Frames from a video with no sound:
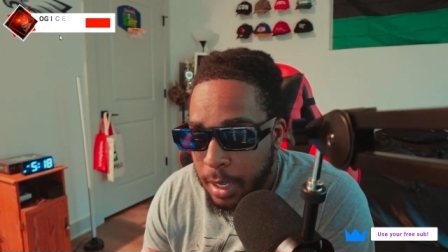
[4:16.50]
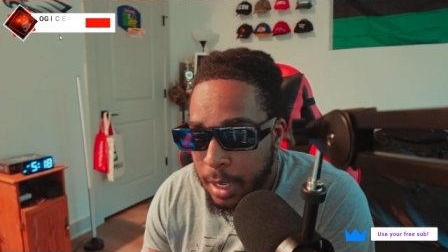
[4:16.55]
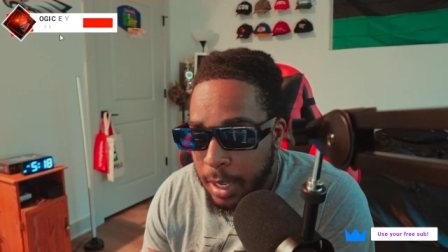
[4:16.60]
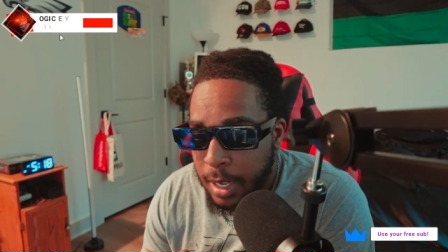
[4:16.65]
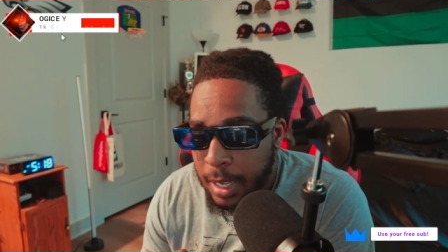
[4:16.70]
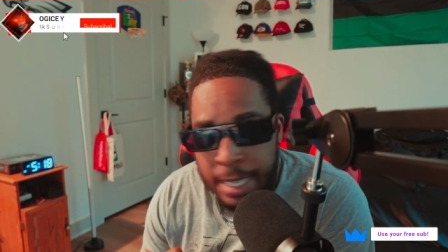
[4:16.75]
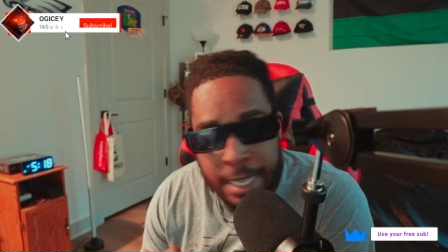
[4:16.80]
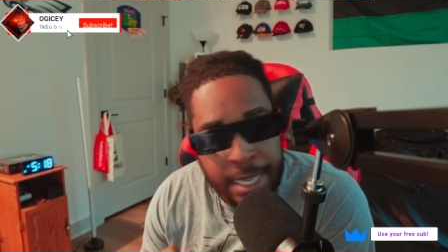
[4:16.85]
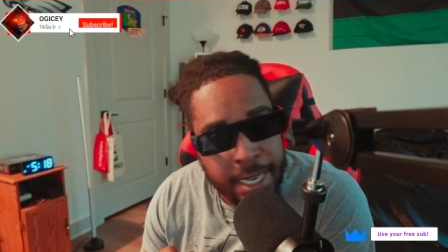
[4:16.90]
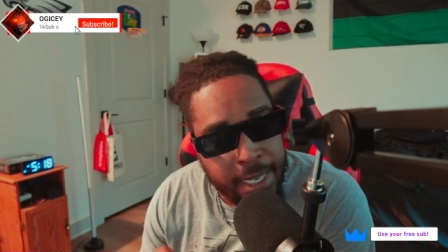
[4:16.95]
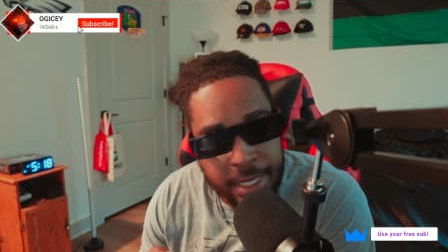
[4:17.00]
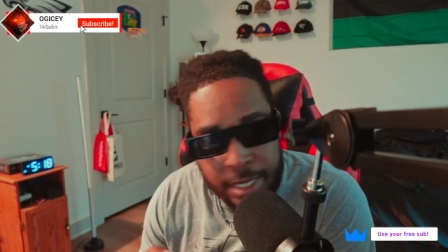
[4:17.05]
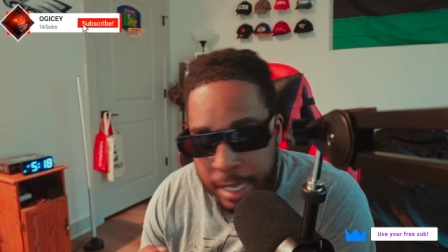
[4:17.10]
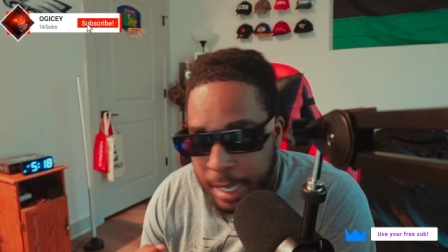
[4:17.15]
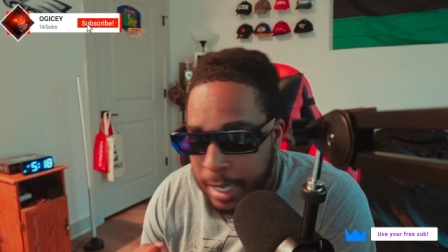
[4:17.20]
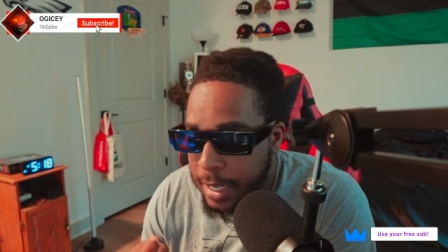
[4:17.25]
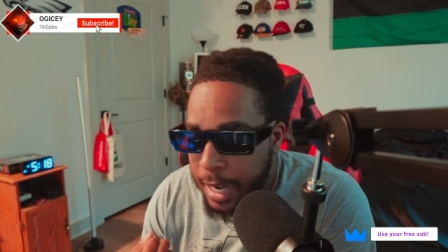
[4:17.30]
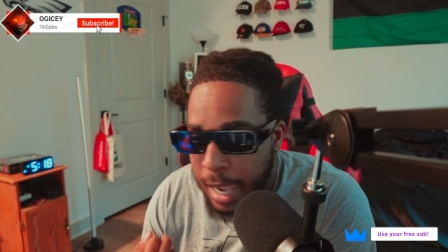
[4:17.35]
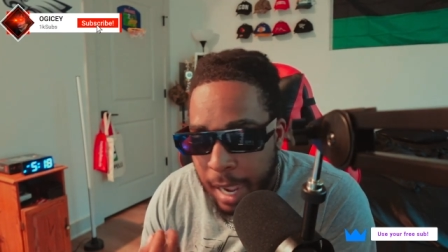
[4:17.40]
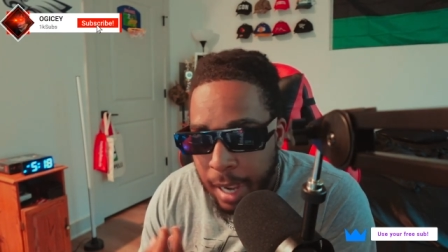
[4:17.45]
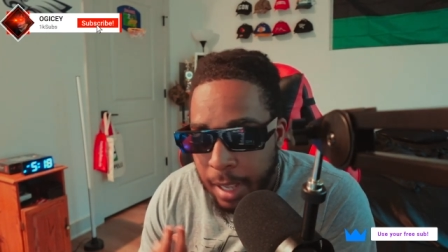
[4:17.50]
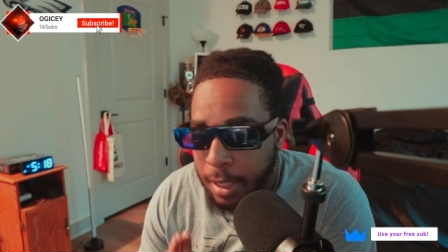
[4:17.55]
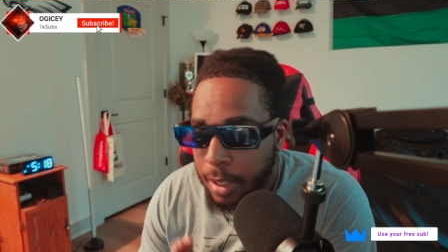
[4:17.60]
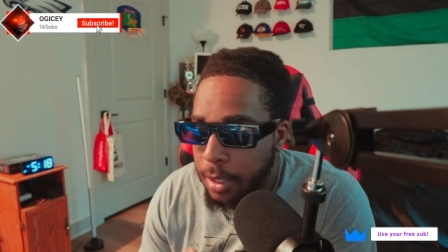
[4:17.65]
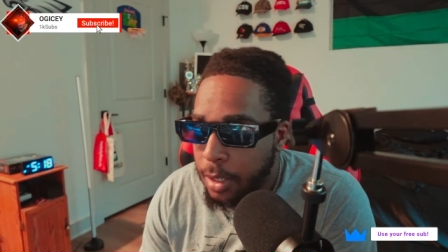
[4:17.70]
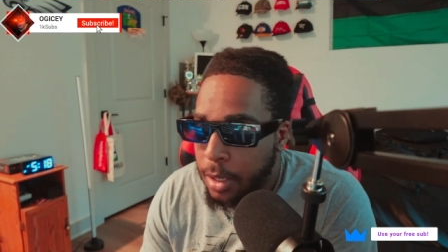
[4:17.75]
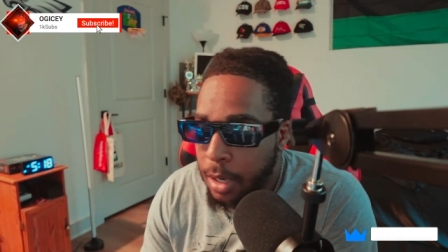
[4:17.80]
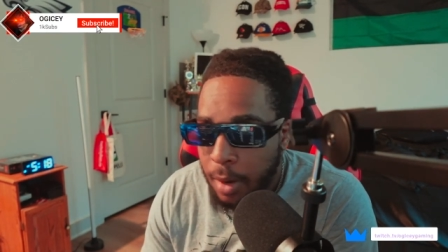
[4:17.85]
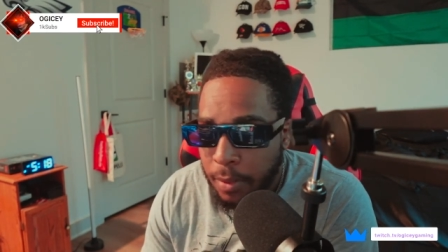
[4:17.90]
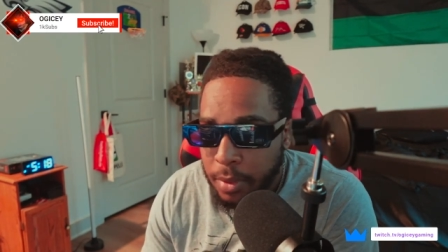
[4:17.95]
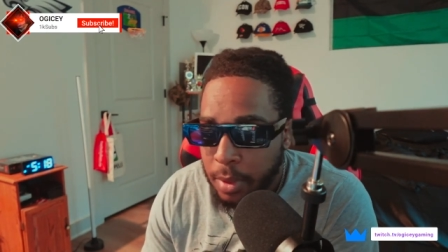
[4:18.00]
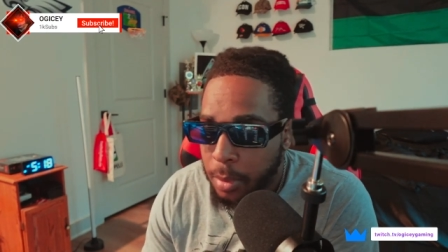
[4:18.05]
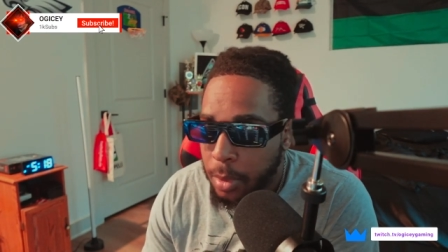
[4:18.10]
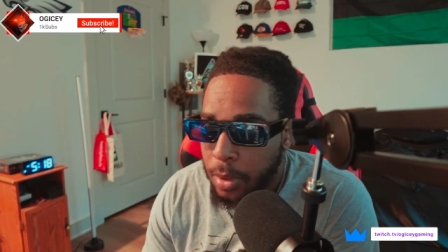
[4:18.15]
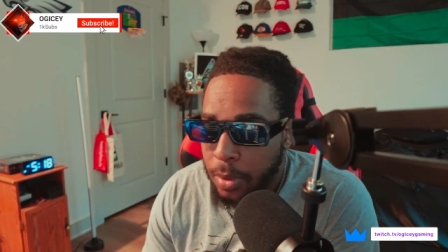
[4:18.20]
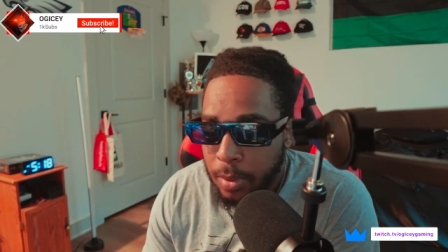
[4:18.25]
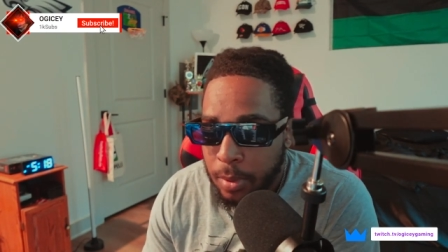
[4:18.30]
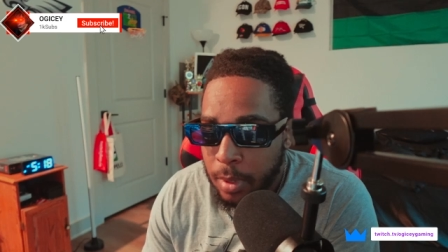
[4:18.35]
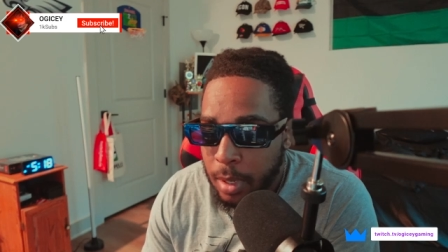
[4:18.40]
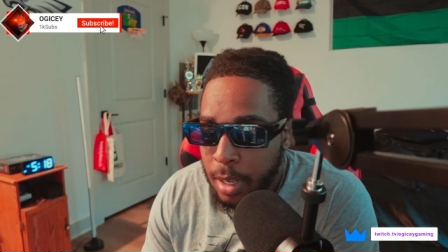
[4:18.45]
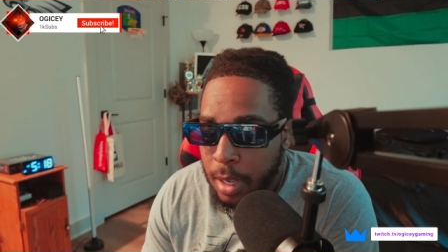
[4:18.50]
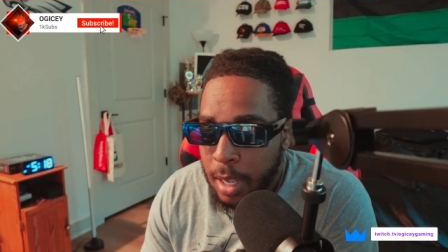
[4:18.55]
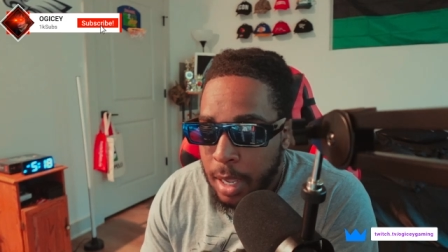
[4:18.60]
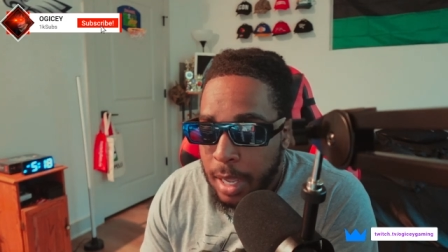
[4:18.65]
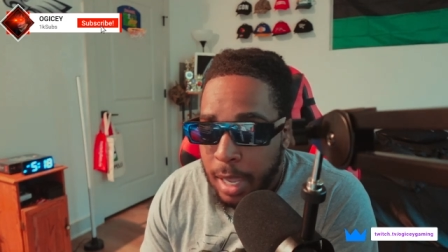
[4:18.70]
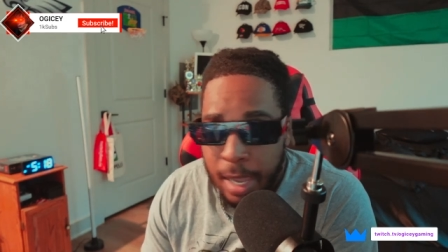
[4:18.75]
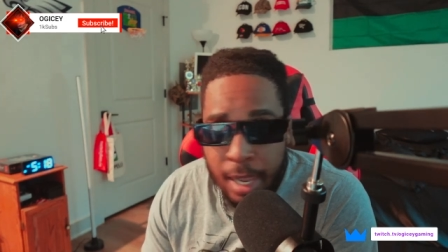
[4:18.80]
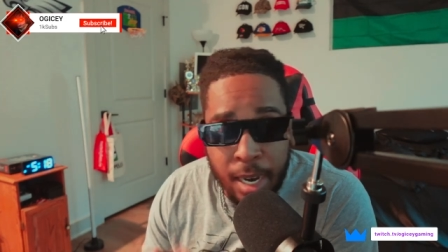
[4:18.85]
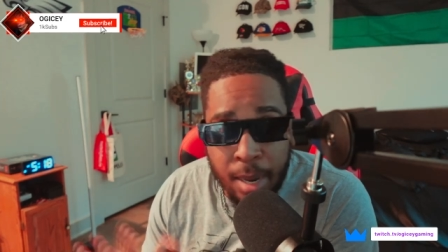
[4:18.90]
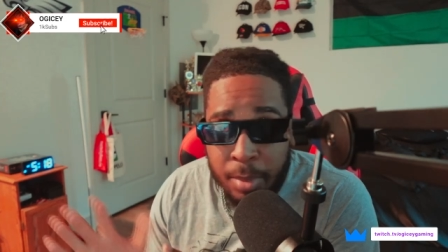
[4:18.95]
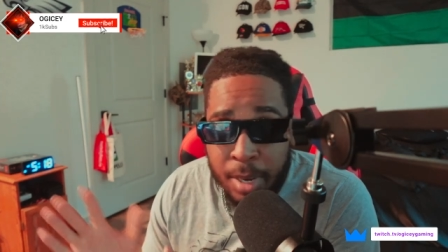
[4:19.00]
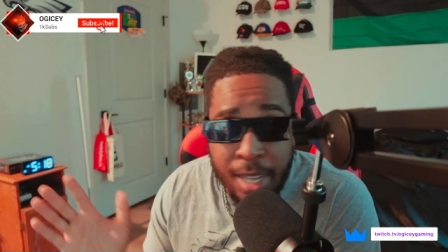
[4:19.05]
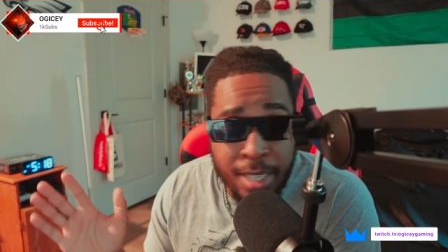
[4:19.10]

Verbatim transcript: He did not look comfortable. And I'm not